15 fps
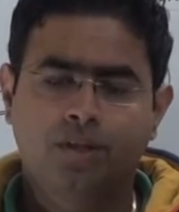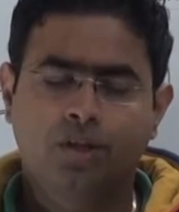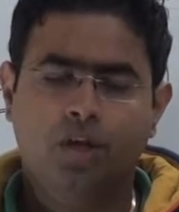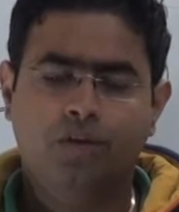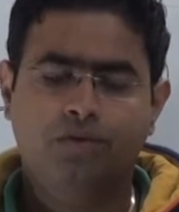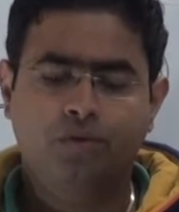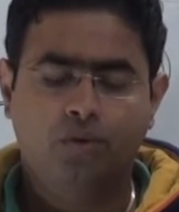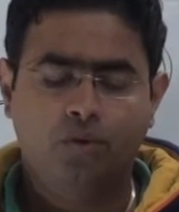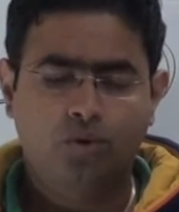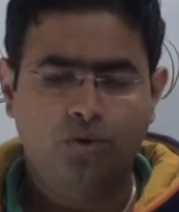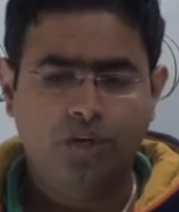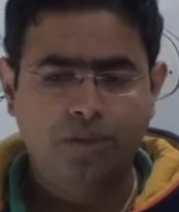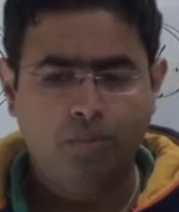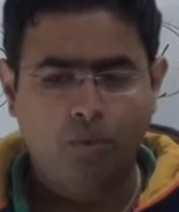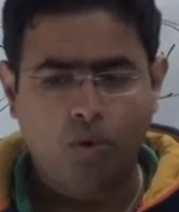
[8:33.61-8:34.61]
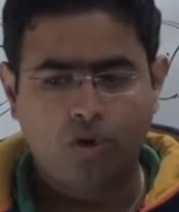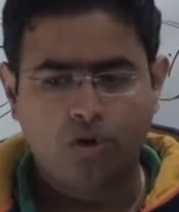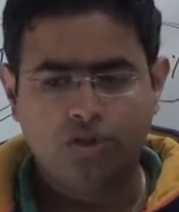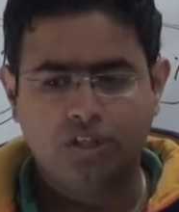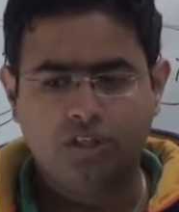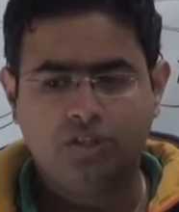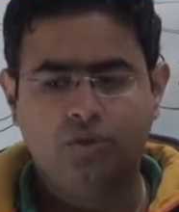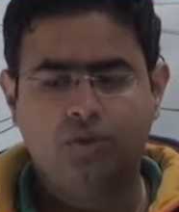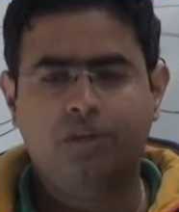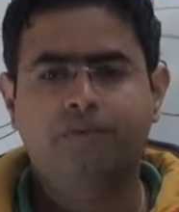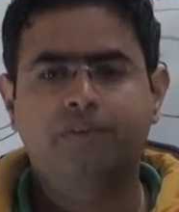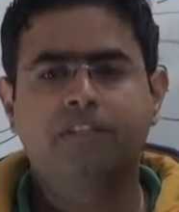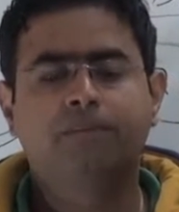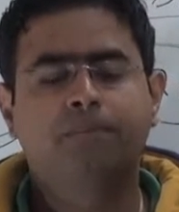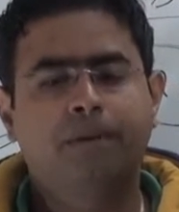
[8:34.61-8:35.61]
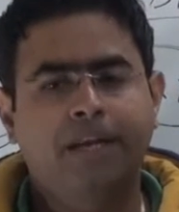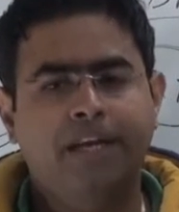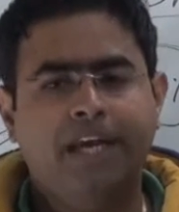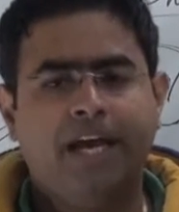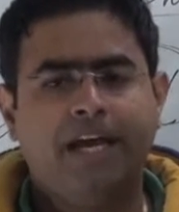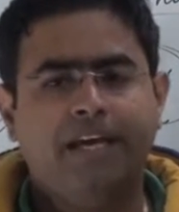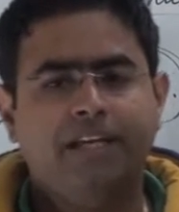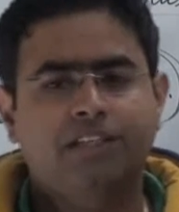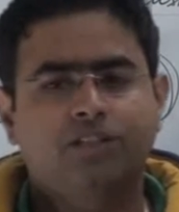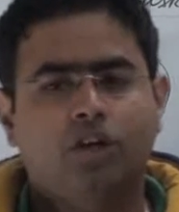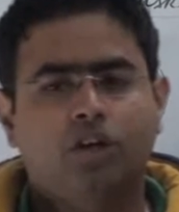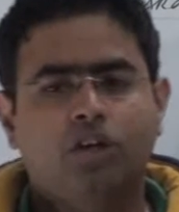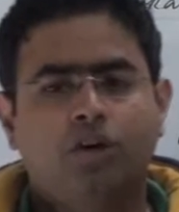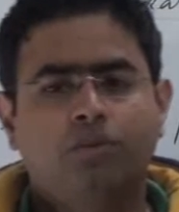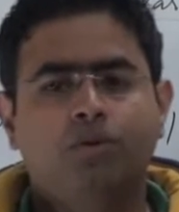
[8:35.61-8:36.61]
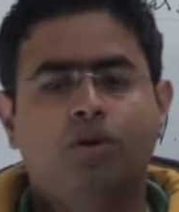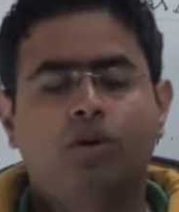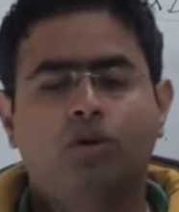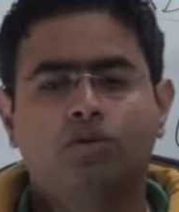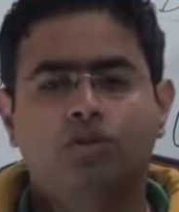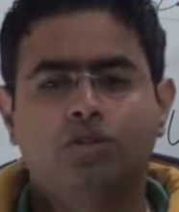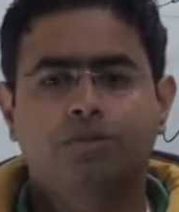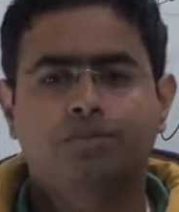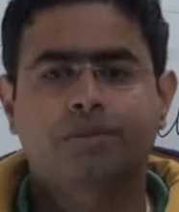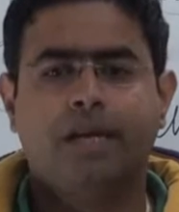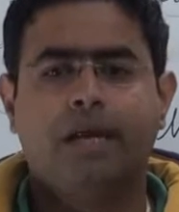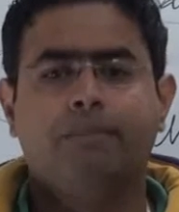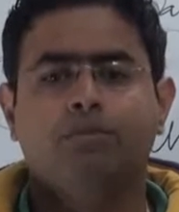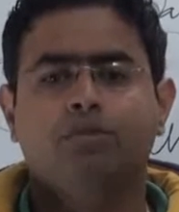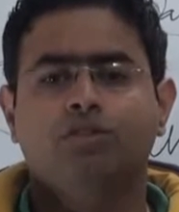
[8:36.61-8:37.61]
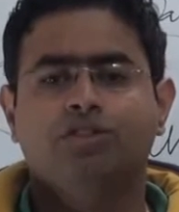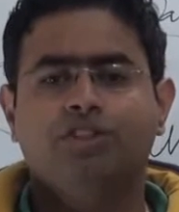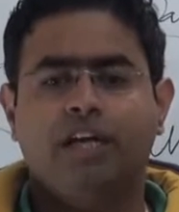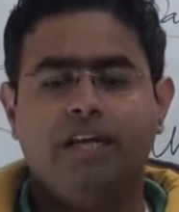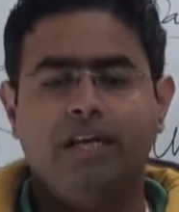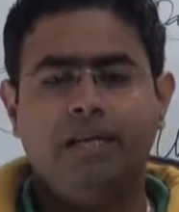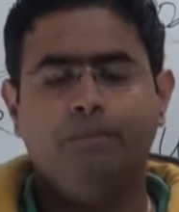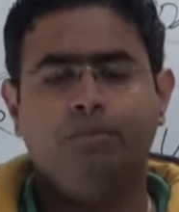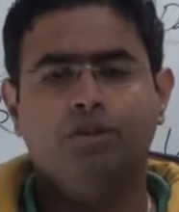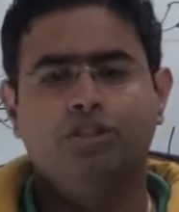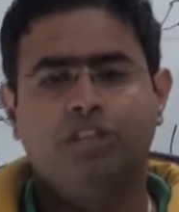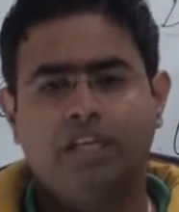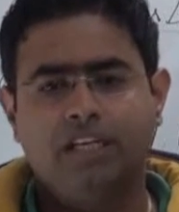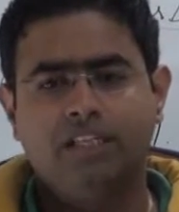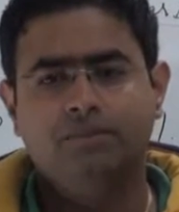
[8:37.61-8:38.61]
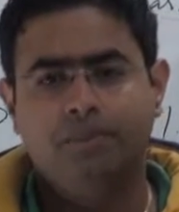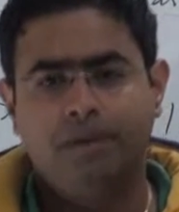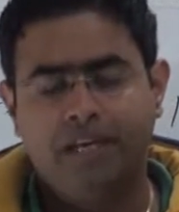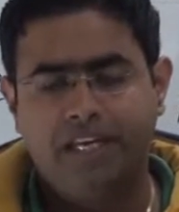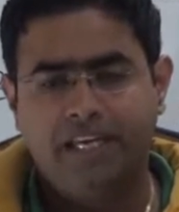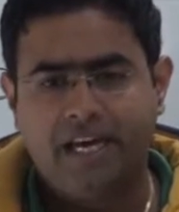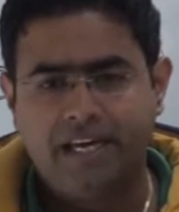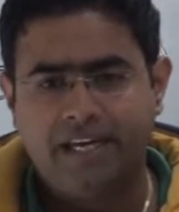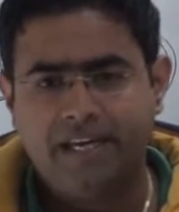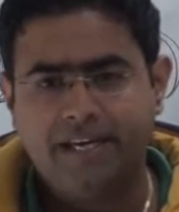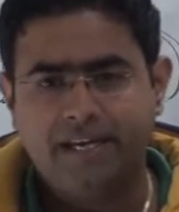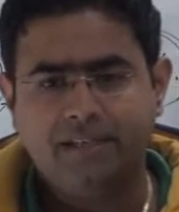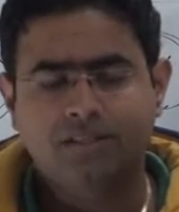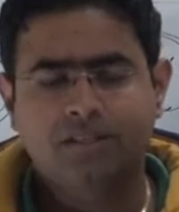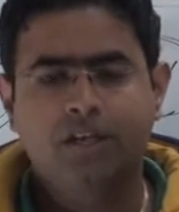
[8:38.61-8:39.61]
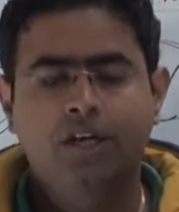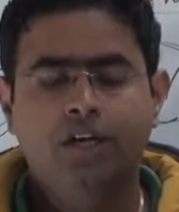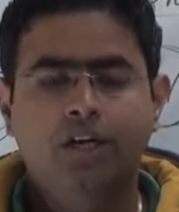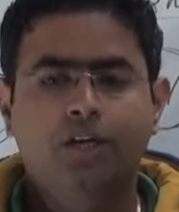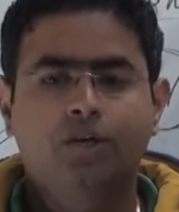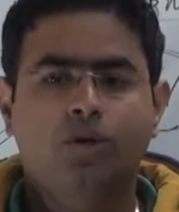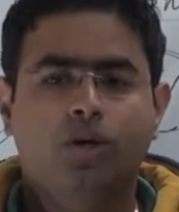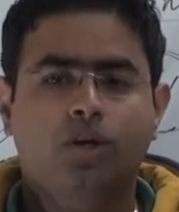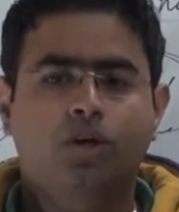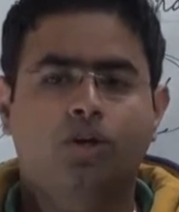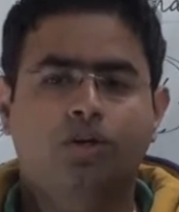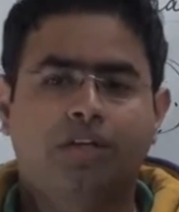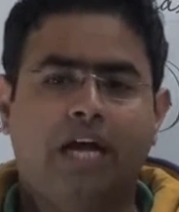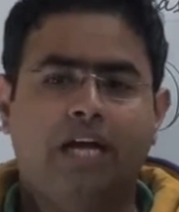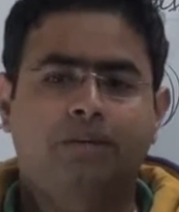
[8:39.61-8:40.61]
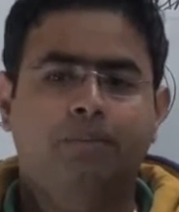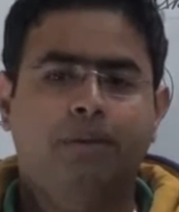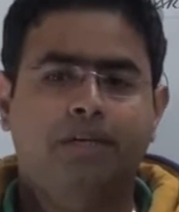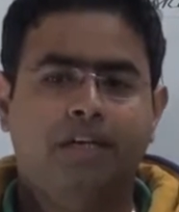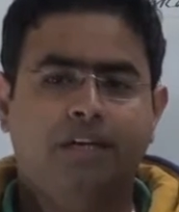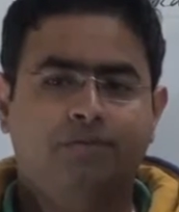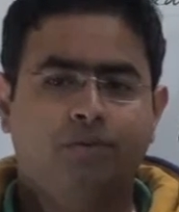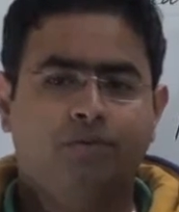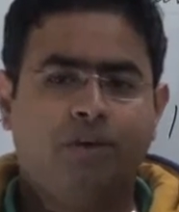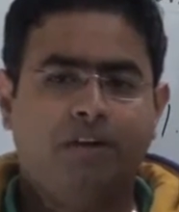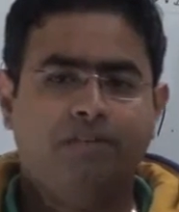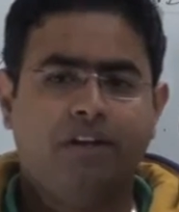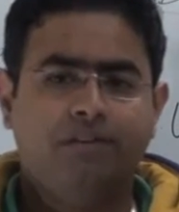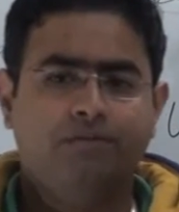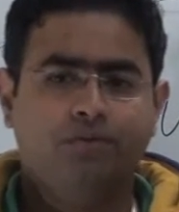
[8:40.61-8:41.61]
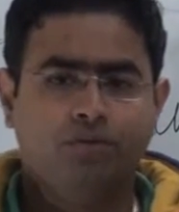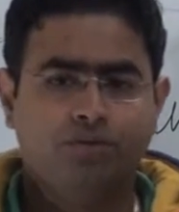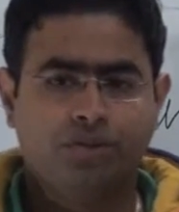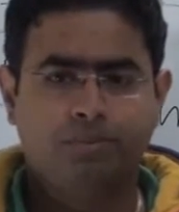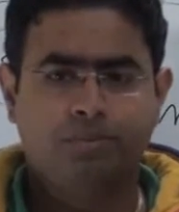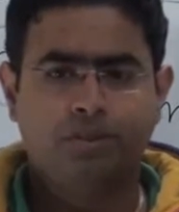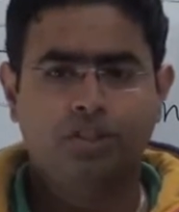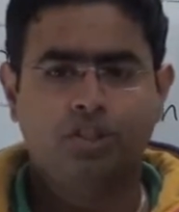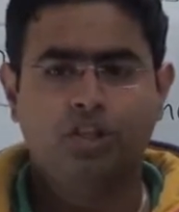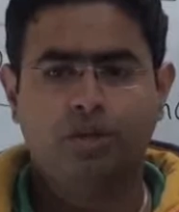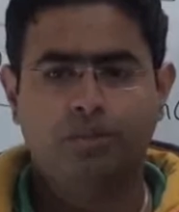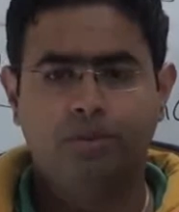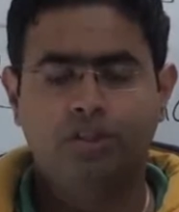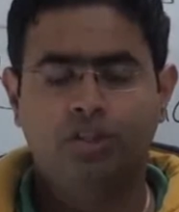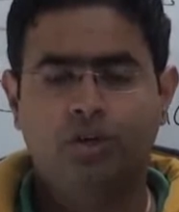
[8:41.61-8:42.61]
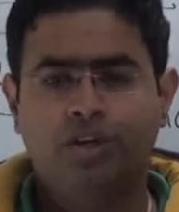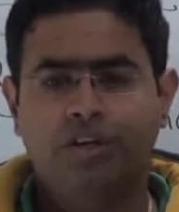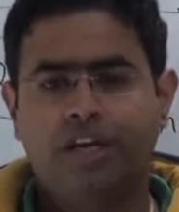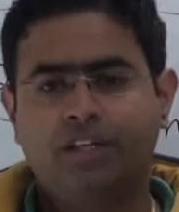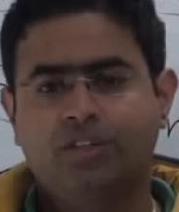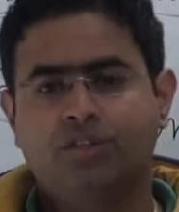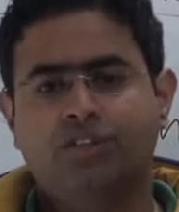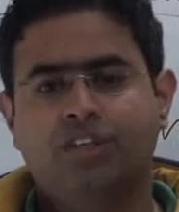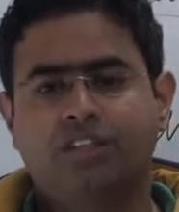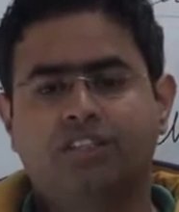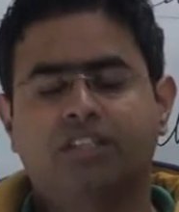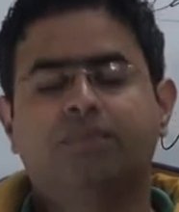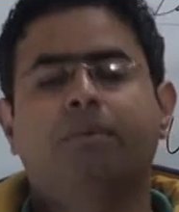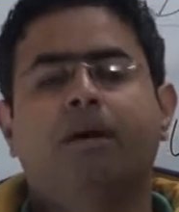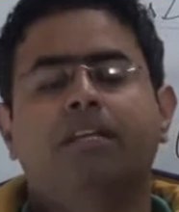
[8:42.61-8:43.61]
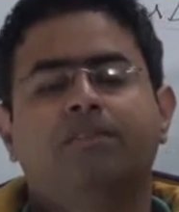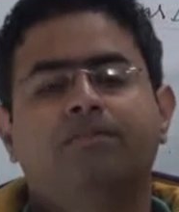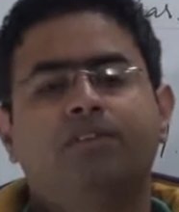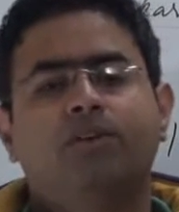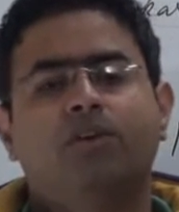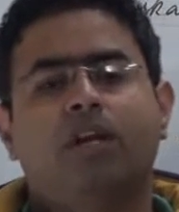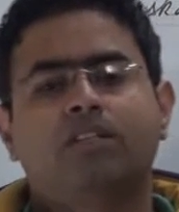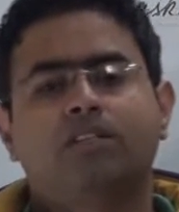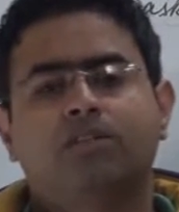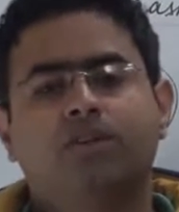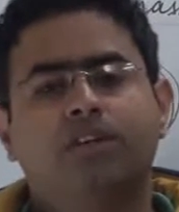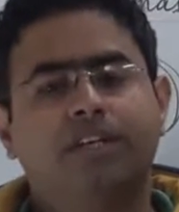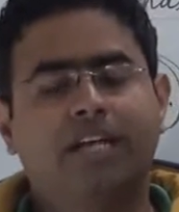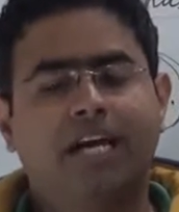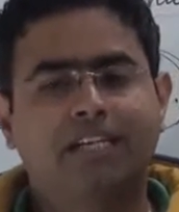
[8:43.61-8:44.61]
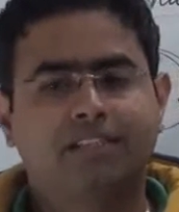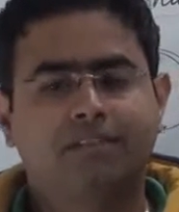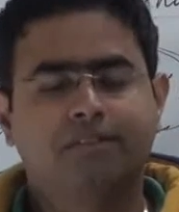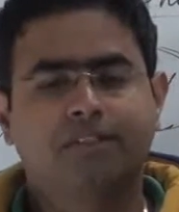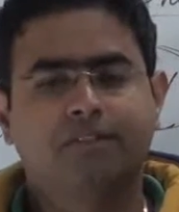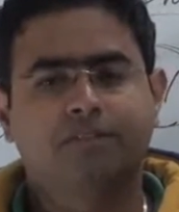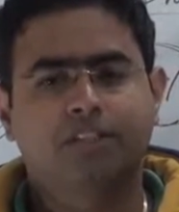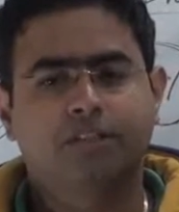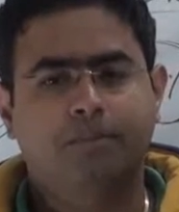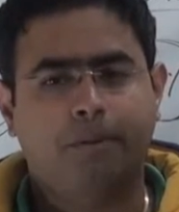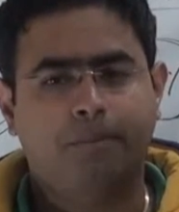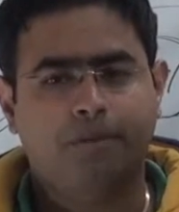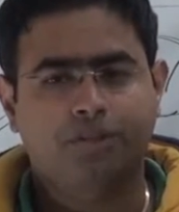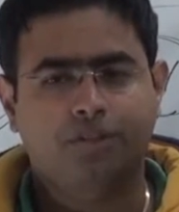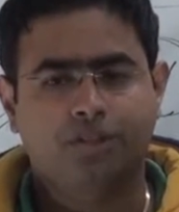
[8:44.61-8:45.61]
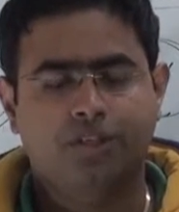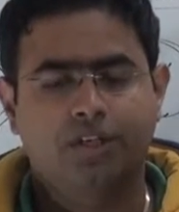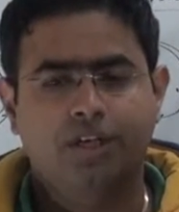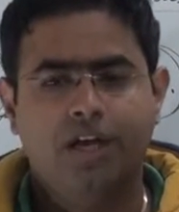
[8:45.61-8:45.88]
Now if you want to read more on this, you can visit brainy I A S dot com. You can also subscribe to this channel. Name of the channel is BrainyIAS. You can contact me at eight four five nine four triple zero double zero in case you're interested in buying the video classes and entire civil services preparation.